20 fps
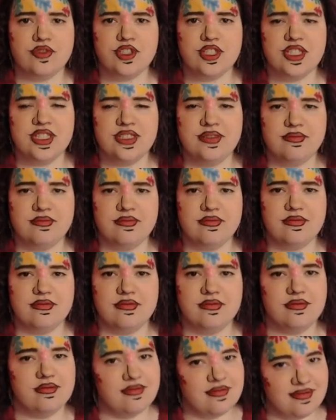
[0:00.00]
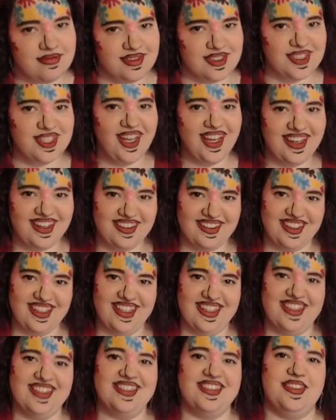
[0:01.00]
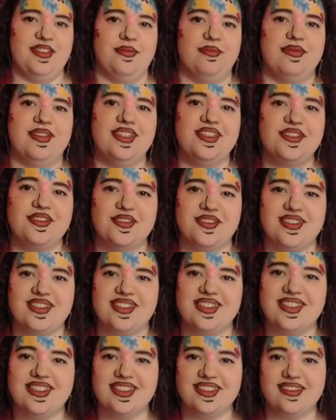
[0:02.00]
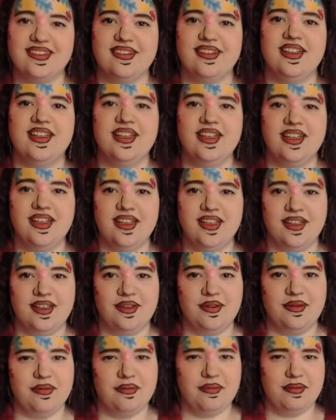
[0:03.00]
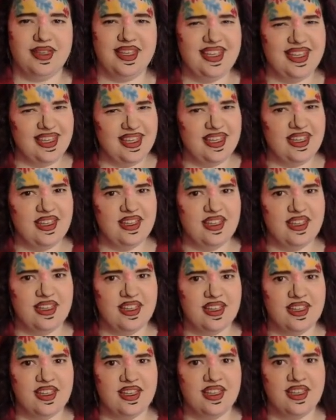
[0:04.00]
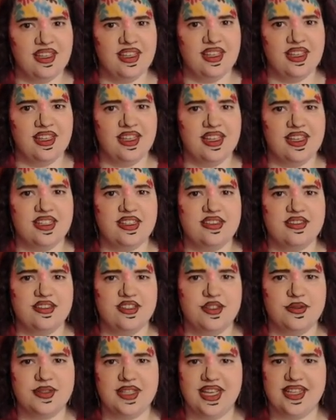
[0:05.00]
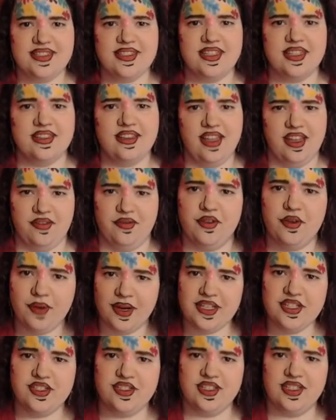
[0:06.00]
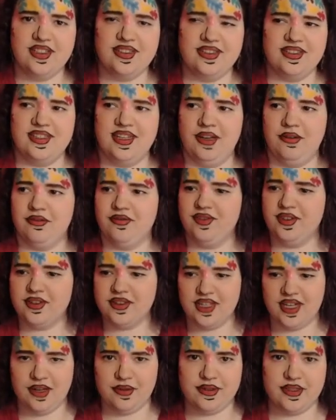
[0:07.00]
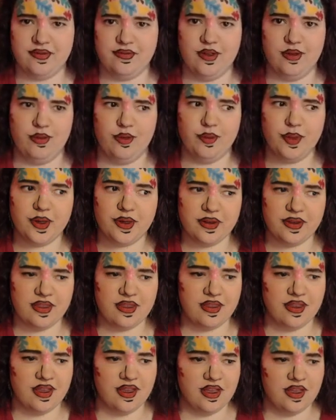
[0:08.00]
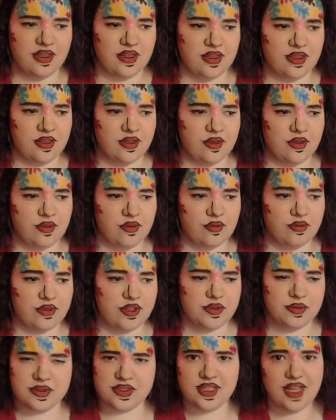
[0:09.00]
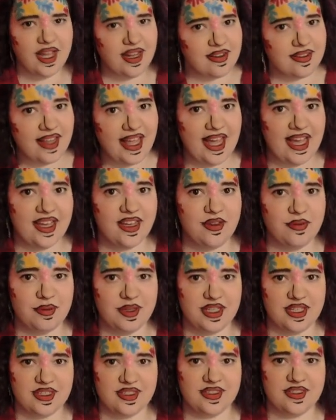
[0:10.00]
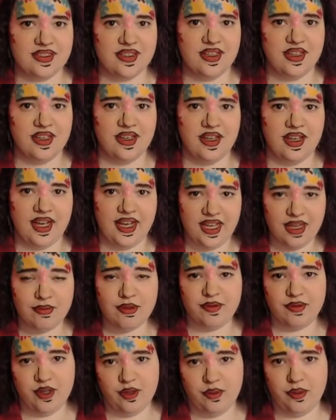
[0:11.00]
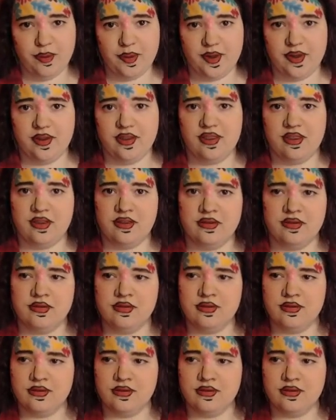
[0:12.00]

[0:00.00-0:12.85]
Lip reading: She suddenly seemed interested in me, and she was asking a lot of questions, and I revealed that I was of noble birth, which was not a lie, because I am of noble birth.